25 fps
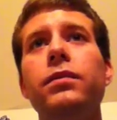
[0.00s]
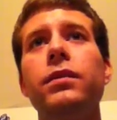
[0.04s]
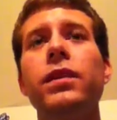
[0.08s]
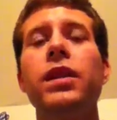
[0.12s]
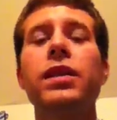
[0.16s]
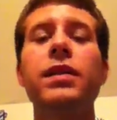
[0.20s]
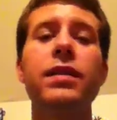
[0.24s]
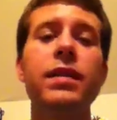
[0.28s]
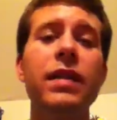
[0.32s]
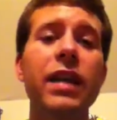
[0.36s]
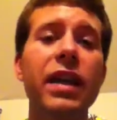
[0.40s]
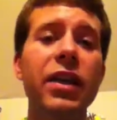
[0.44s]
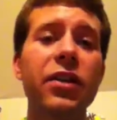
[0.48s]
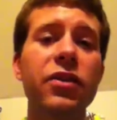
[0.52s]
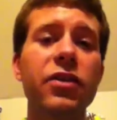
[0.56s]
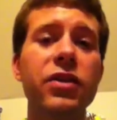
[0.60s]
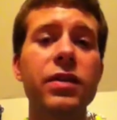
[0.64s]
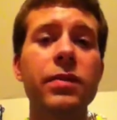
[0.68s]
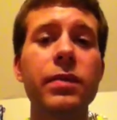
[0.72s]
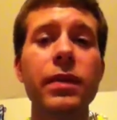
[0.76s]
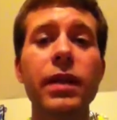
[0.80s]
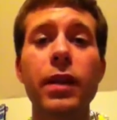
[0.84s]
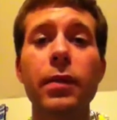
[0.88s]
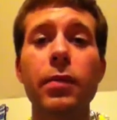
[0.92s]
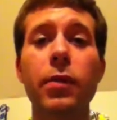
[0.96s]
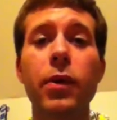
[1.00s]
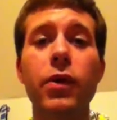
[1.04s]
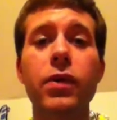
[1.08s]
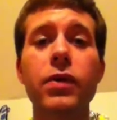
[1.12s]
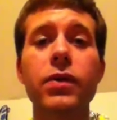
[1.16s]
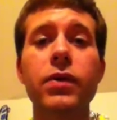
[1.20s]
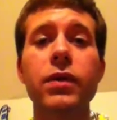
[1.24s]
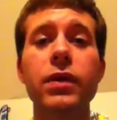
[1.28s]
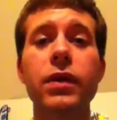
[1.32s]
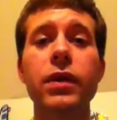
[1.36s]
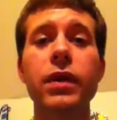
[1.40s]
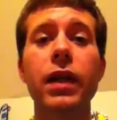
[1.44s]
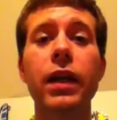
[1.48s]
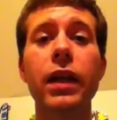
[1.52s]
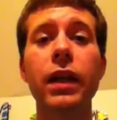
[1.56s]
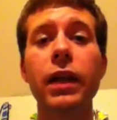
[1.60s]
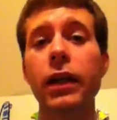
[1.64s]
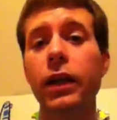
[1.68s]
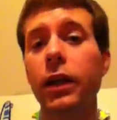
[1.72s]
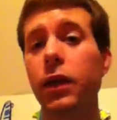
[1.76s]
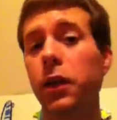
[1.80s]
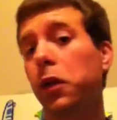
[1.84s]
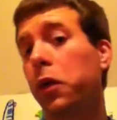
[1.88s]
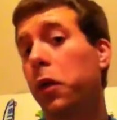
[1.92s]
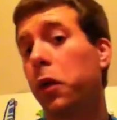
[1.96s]
Let's say you just meet the person
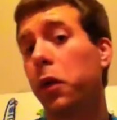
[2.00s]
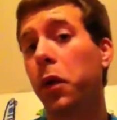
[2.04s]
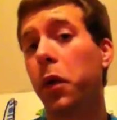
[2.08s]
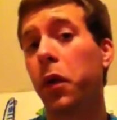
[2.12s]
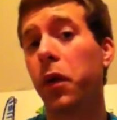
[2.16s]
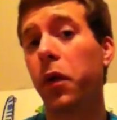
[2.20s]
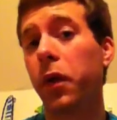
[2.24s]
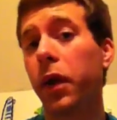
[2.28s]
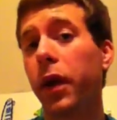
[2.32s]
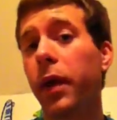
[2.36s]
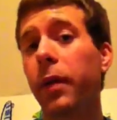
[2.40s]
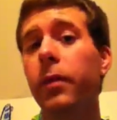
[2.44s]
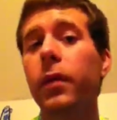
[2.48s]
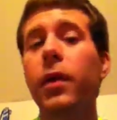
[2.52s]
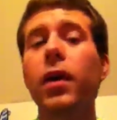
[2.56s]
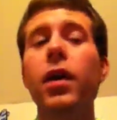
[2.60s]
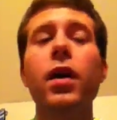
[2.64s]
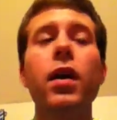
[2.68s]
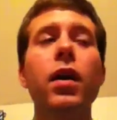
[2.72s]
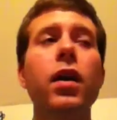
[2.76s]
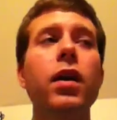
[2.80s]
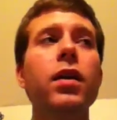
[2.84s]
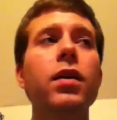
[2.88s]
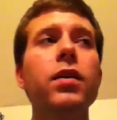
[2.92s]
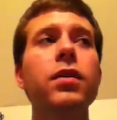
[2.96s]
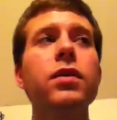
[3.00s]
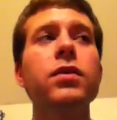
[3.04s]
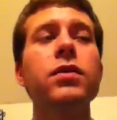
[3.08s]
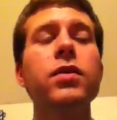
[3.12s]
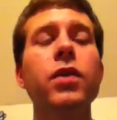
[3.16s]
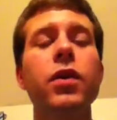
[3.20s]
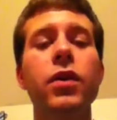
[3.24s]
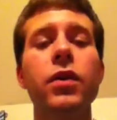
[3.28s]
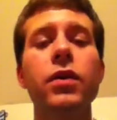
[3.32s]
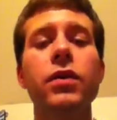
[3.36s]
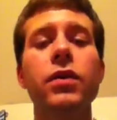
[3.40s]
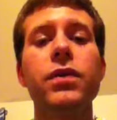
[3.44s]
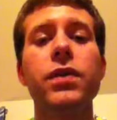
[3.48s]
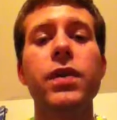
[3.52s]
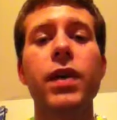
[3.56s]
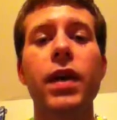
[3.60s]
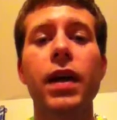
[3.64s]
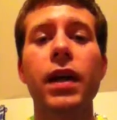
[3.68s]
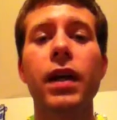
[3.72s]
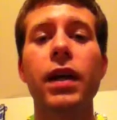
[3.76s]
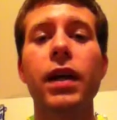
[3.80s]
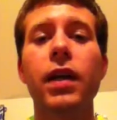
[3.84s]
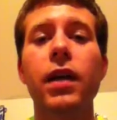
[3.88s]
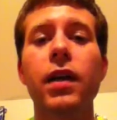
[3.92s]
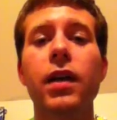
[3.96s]
and you don't know their name. So
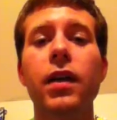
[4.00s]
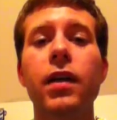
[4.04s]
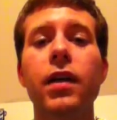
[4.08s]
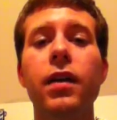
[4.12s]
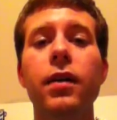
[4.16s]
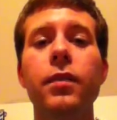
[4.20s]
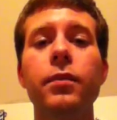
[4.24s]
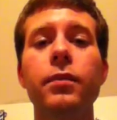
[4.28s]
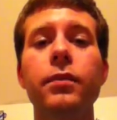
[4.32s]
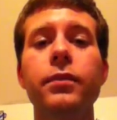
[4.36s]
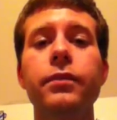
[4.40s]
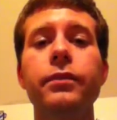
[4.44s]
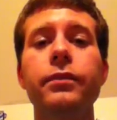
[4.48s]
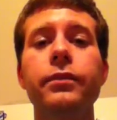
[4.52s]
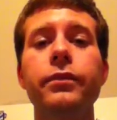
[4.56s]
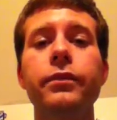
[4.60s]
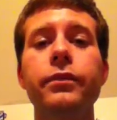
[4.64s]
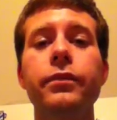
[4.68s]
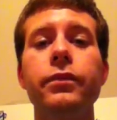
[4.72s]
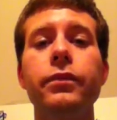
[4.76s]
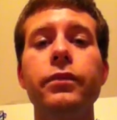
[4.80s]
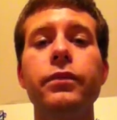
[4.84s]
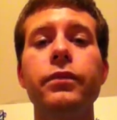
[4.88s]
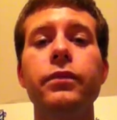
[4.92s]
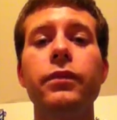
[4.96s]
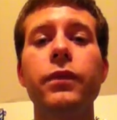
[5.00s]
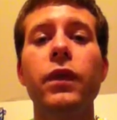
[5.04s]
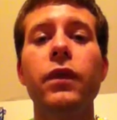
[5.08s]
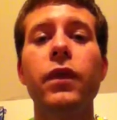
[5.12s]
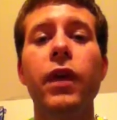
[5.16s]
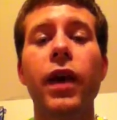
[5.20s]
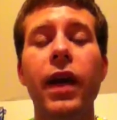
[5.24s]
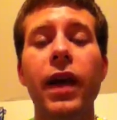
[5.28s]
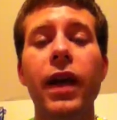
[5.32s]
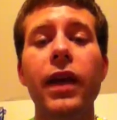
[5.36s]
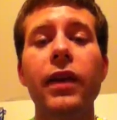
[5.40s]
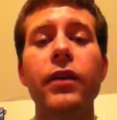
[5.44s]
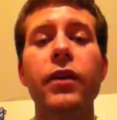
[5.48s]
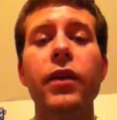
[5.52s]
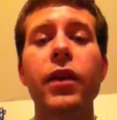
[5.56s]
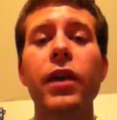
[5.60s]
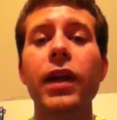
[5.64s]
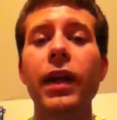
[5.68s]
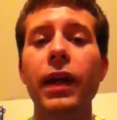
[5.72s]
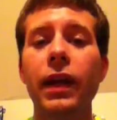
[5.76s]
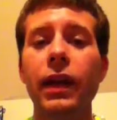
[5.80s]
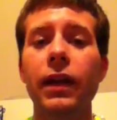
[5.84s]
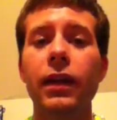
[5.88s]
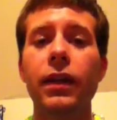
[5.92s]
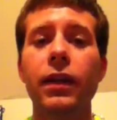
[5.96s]
say, vad heter
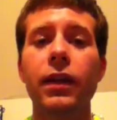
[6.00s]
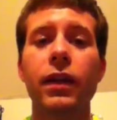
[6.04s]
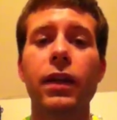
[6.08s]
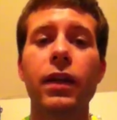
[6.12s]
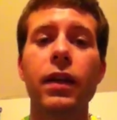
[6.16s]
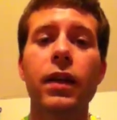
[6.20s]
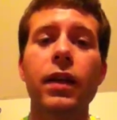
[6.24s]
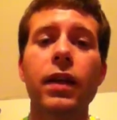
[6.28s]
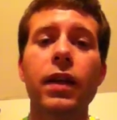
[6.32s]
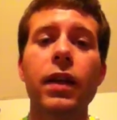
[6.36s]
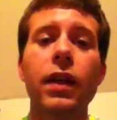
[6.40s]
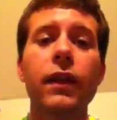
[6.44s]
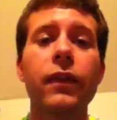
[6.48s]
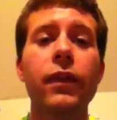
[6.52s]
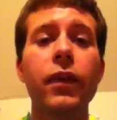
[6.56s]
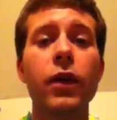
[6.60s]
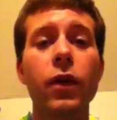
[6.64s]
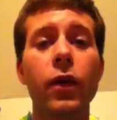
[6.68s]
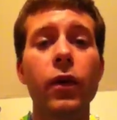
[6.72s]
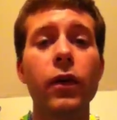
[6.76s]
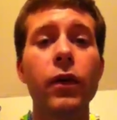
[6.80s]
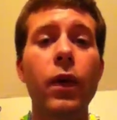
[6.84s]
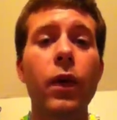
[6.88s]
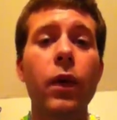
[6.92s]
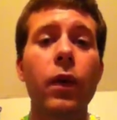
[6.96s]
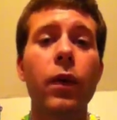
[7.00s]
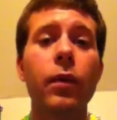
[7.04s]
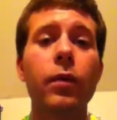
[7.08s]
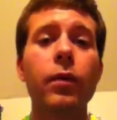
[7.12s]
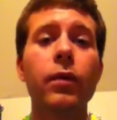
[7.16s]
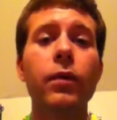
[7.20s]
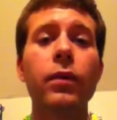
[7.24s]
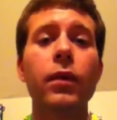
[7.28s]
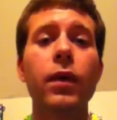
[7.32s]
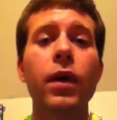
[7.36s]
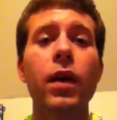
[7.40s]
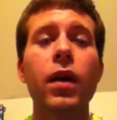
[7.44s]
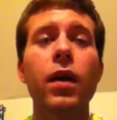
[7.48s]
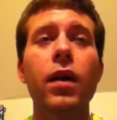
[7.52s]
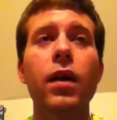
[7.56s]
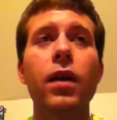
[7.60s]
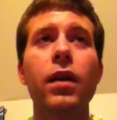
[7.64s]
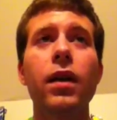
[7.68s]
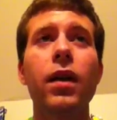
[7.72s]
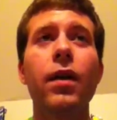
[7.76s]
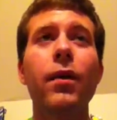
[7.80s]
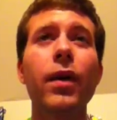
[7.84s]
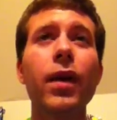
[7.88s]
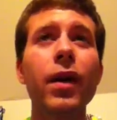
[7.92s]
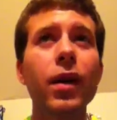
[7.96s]
ni? If you don't know them.
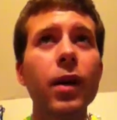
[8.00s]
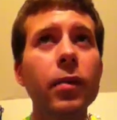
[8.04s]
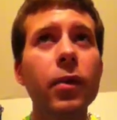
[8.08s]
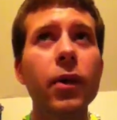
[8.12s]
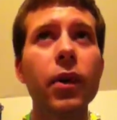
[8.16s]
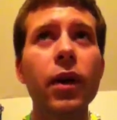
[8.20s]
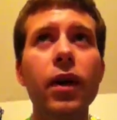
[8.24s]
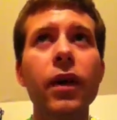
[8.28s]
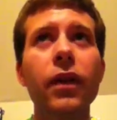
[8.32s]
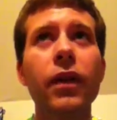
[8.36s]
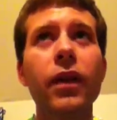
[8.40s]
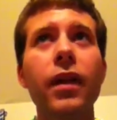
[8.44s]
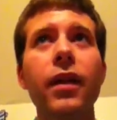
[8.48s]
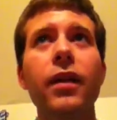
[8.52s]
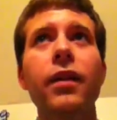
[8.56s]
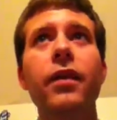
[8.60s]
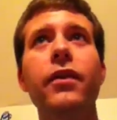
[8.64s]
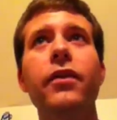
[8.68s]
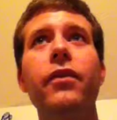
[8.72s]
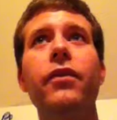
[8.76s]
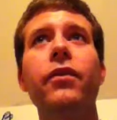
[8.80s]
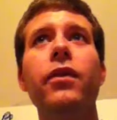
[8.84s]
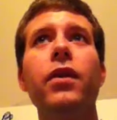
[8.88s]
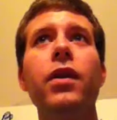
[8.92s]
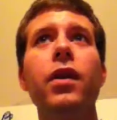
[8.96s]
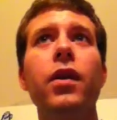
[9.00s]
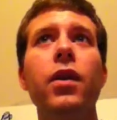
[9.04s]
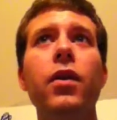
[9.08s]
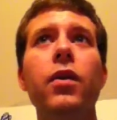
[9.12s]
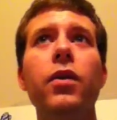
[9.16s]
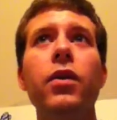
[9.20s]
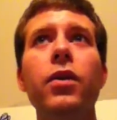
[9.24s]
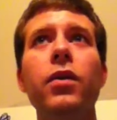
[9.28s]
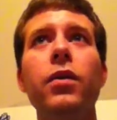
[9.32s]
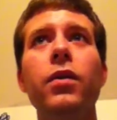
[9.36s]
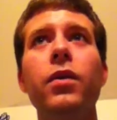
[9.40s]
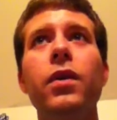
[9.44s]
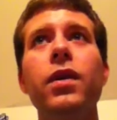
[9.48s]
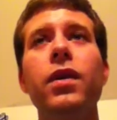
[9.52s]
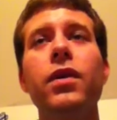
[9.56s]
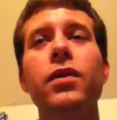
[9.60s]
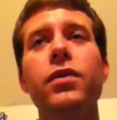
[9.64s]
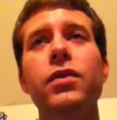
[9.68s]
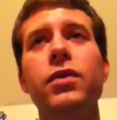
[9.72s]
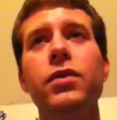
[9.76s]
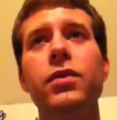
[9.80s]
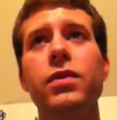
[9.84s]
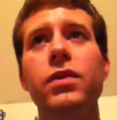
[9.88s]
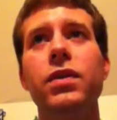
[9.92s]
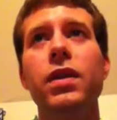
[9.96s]
Now I read in a book that, you
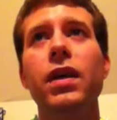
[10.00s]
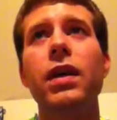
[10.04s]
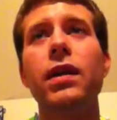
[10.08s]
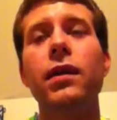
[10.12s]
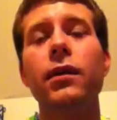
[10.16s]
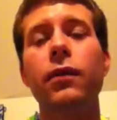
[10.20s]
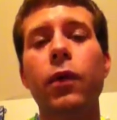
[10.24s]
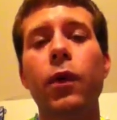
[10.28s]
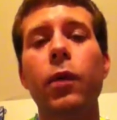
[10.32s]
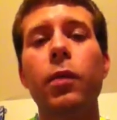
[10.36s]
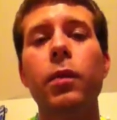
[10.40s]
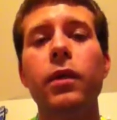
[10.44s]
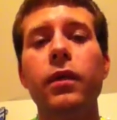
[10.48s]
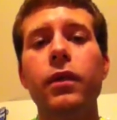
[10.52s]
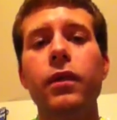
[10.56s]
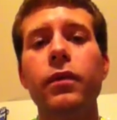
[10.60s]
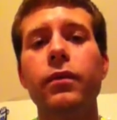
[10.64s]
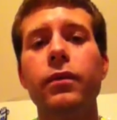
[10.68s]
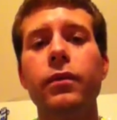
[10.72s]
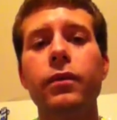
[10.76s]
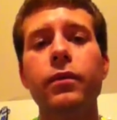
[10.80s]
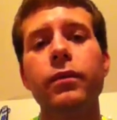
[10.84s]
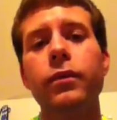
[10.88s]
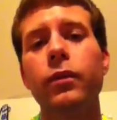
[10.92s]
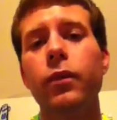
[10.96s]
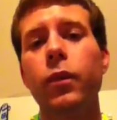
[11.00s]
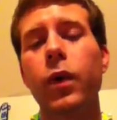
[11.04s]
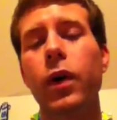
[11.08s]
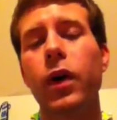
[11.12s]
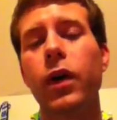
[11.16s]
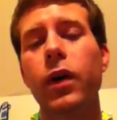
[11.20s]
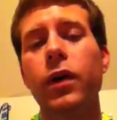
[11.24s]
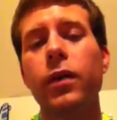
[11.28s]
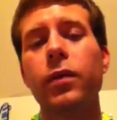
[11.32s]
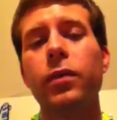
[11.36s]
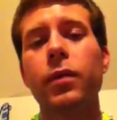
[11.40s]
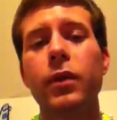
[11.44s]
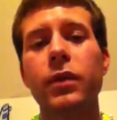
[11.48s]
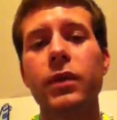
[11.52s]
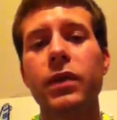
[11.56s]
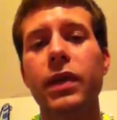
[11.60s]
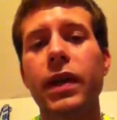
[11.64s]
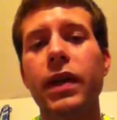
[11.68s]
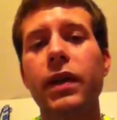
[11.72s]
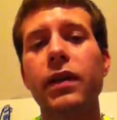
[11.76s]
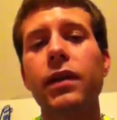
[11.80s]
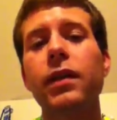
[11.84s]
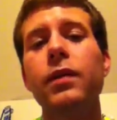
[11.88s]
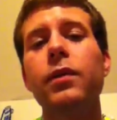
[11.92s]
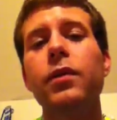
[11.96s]
could use the informal word, most
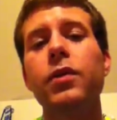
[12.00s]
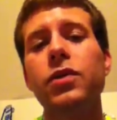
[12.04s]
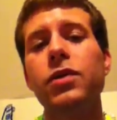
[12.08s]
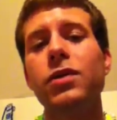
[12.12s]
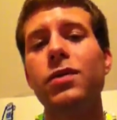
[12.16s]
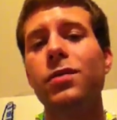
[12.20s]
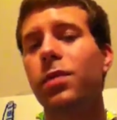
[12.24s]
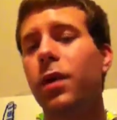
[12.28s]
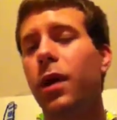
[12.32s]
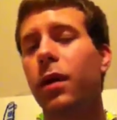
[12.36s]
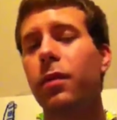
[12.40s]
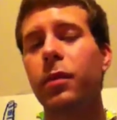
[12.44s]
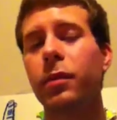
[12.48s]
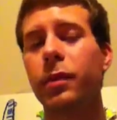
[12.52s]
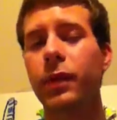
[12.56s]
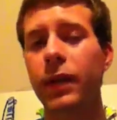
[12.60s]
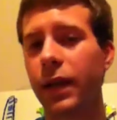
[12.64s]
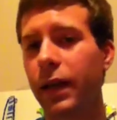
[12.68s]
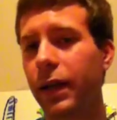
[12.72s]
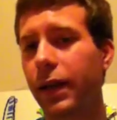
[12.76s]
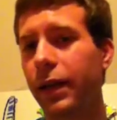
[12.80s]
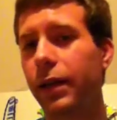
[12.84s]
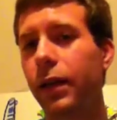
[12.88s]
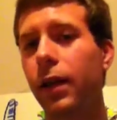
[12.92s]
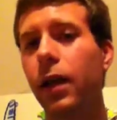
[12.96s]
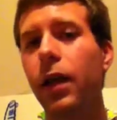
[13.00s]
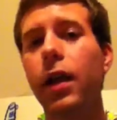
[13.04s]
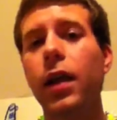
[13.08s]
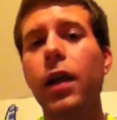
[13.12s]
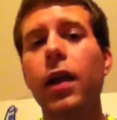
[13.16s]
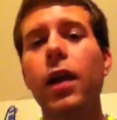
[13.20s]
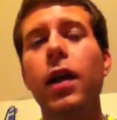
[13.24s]
likely, which you probably can.